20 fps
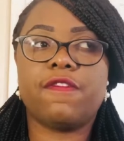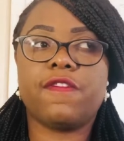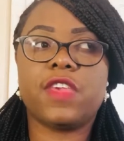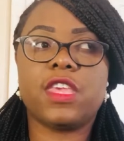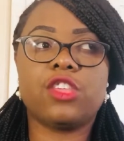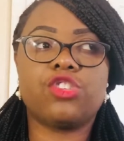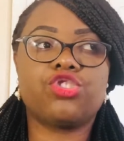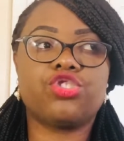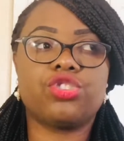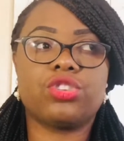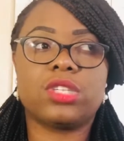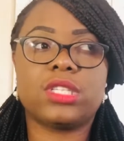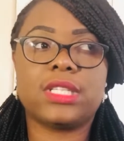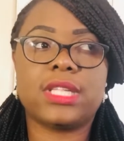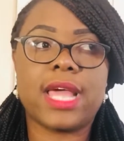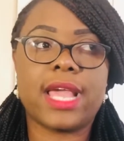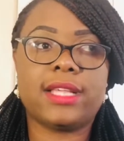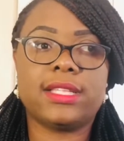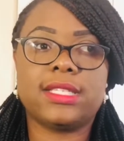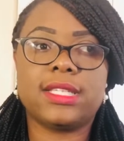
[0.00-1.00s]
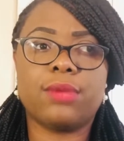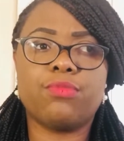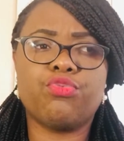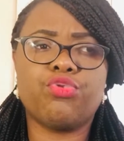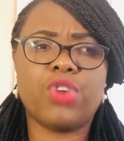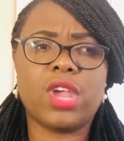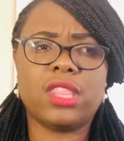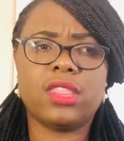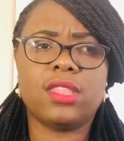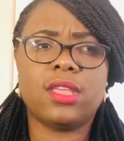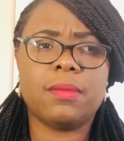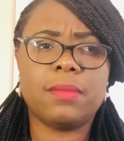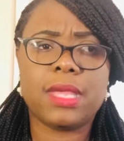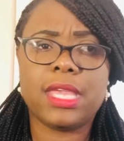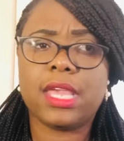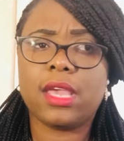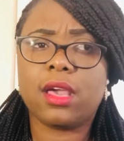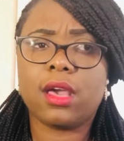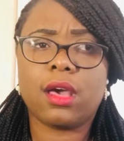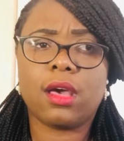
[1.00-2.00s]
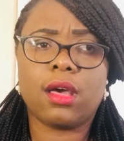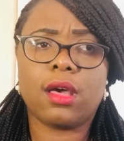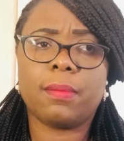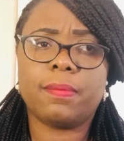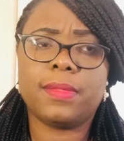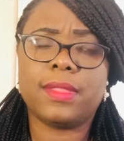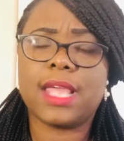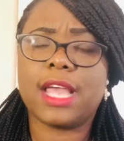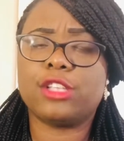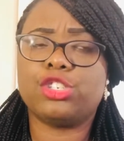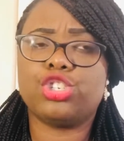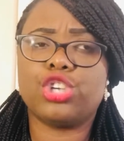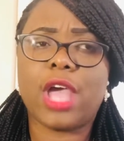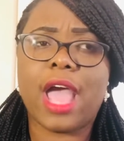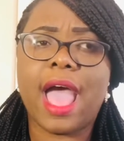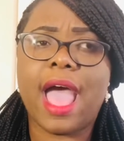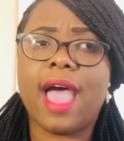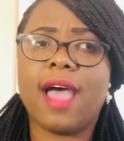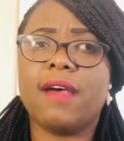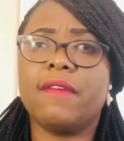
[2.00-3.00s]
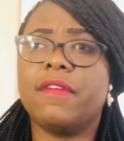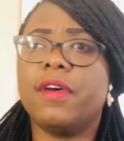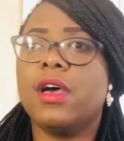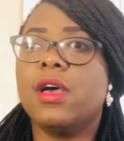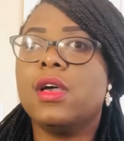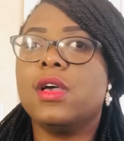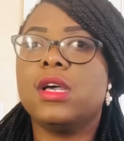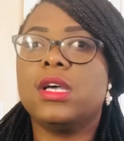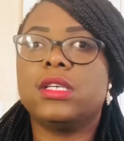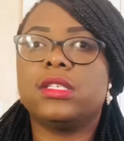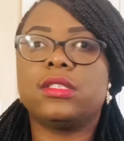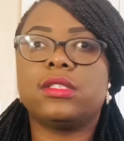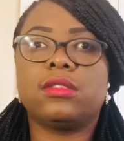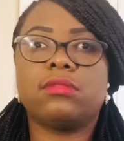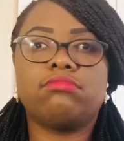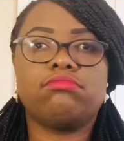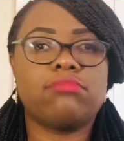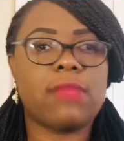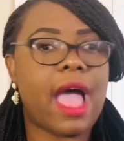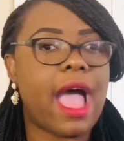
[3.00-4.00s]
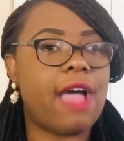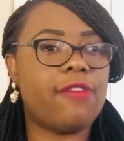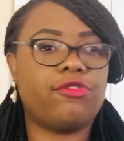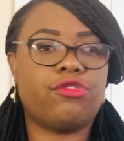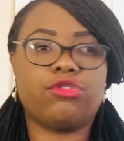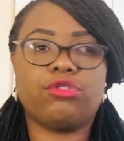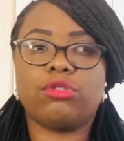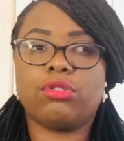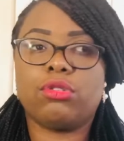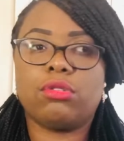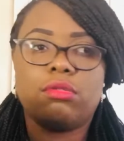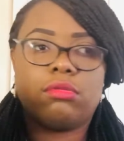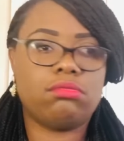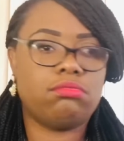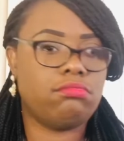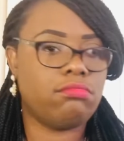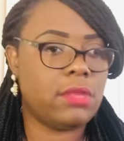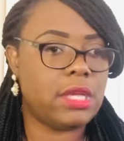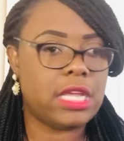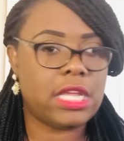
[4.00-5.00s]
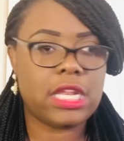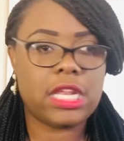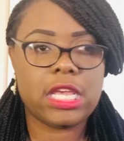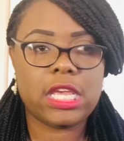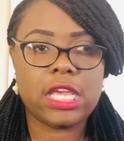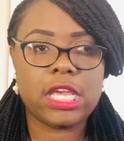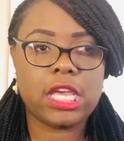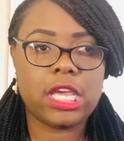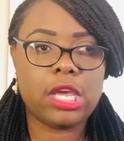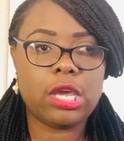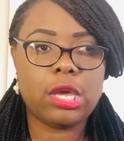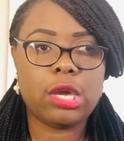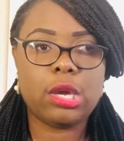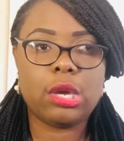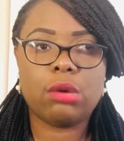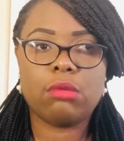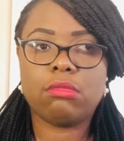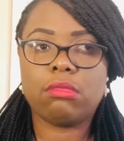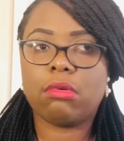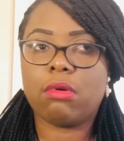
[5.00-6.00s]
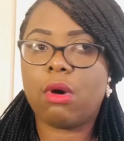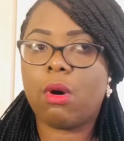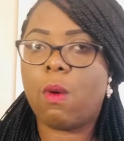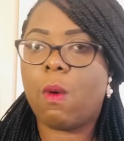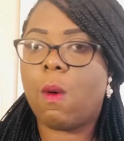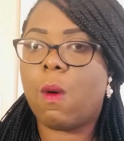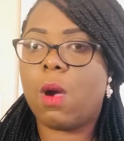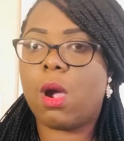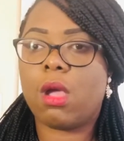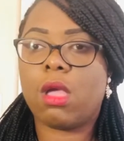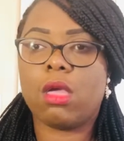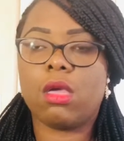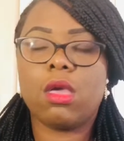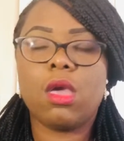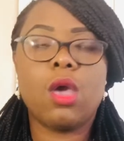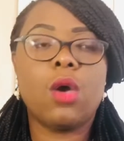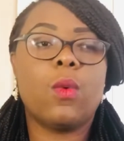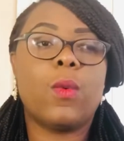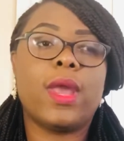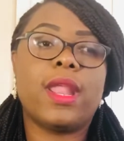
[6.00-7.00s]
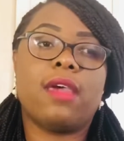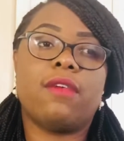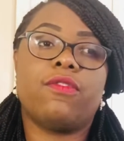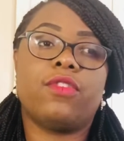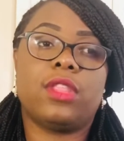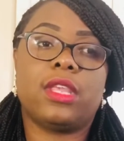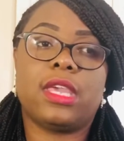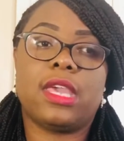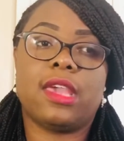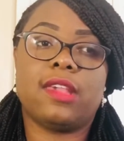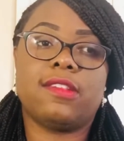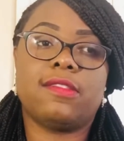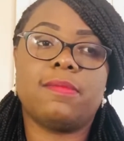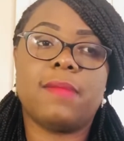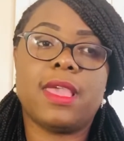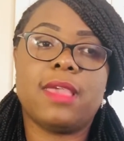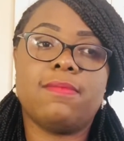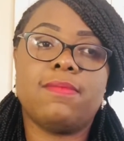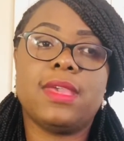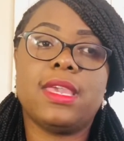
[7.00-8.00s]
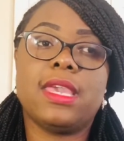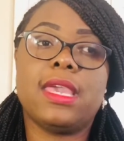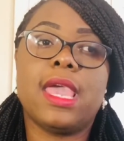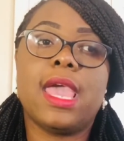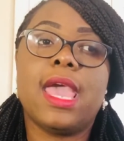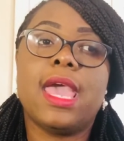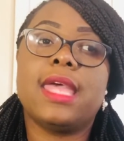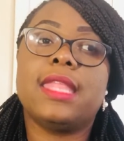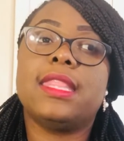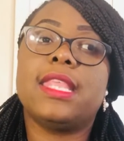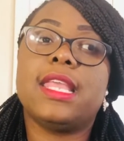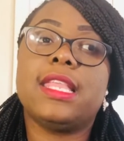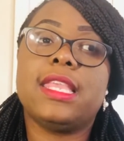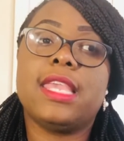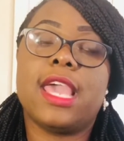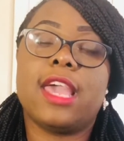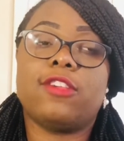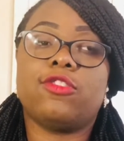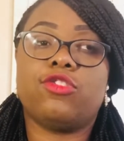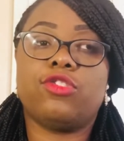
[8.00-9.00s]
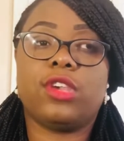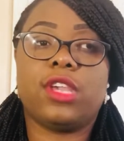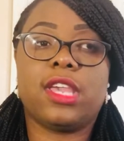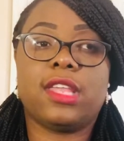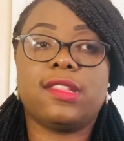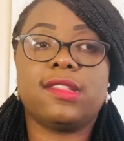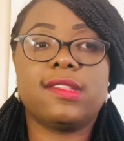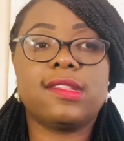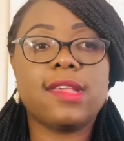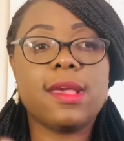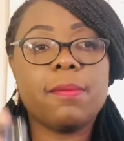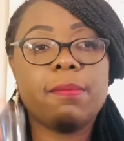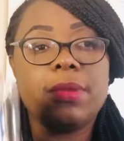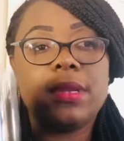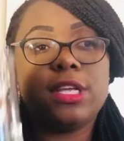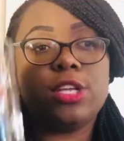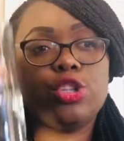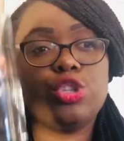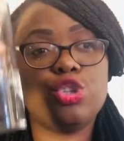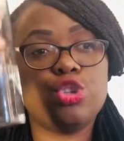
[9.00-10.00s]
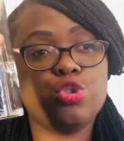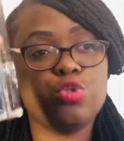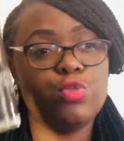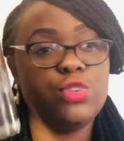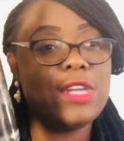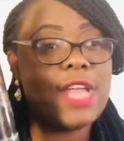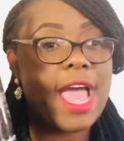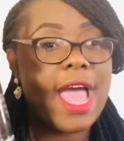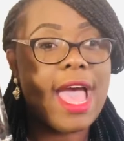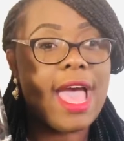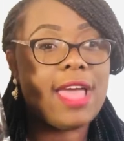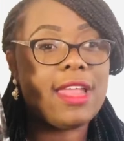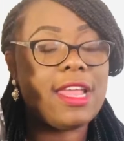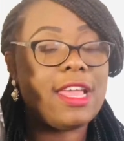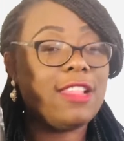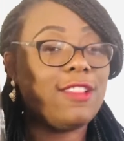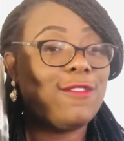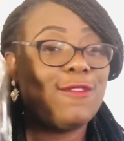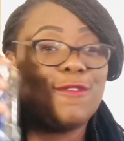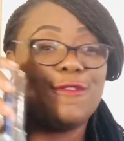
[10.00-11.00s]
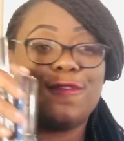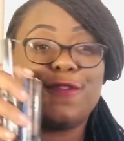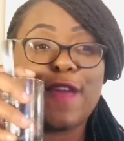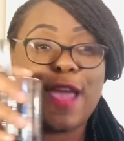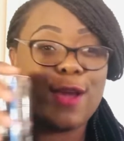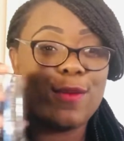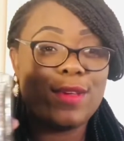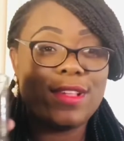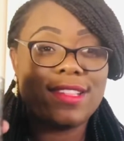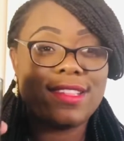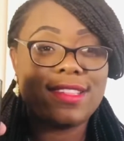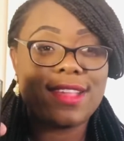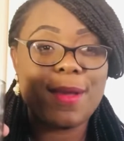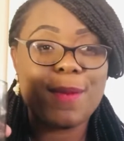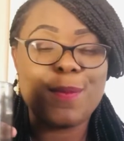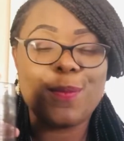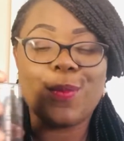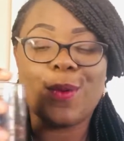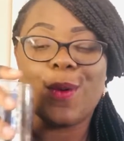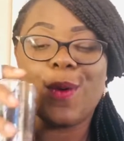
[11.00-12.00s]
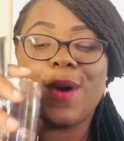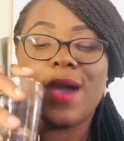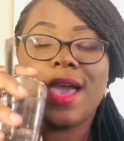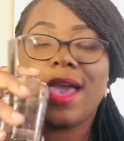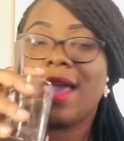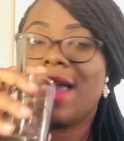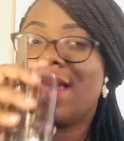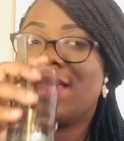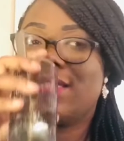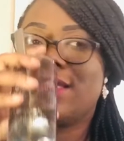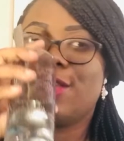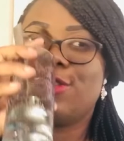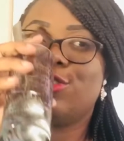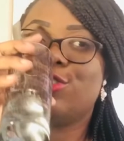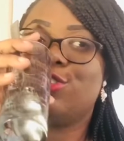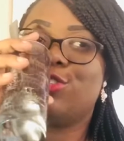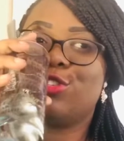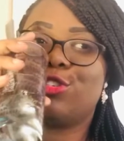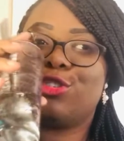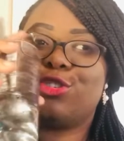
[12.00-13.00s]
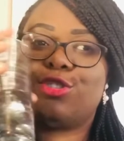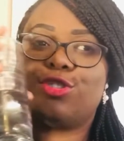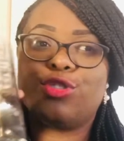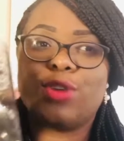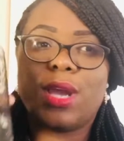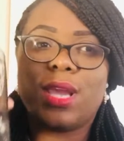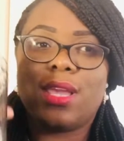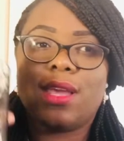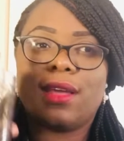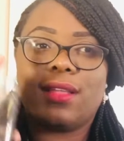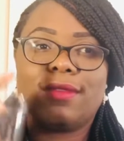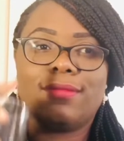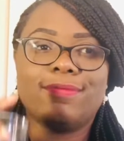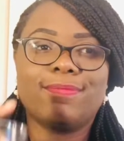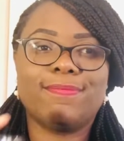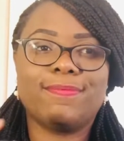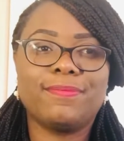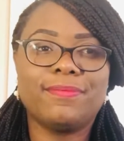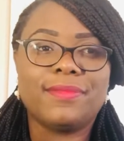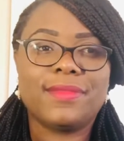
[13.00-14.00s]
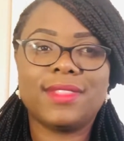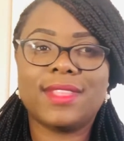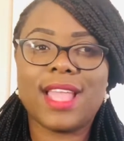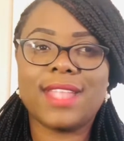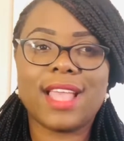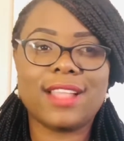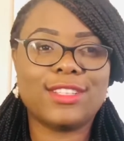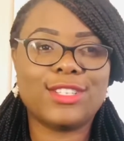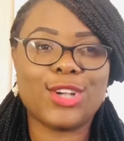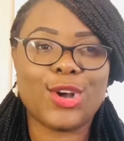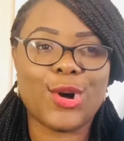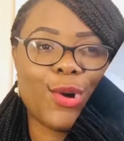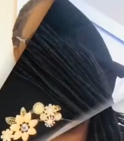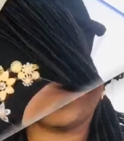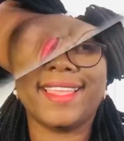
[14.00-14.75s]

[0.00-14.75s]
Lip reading: it's just like some random hiccup that you have after eating or whatever the case may be, then yes, you can simply do that. It's very simple, and then you just drink it. That's all.